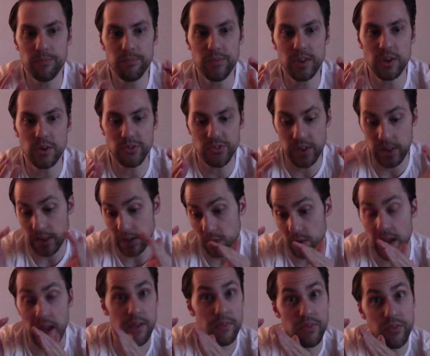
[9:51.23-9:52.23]
you know, say like,
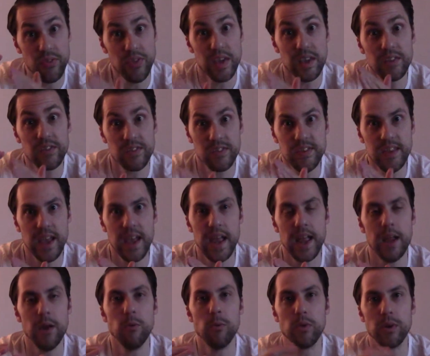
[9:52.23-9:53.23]
okay, this
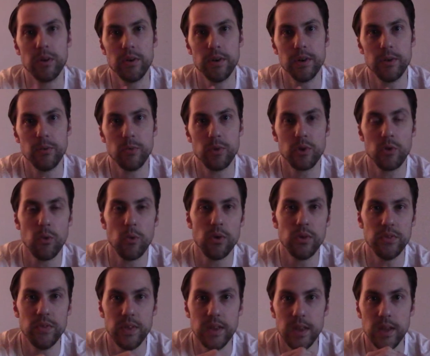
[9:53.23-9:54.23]
day we're going to
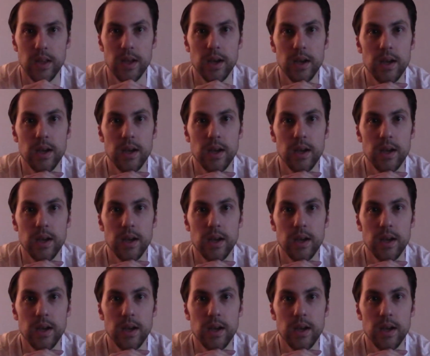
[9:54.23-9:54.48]
record the...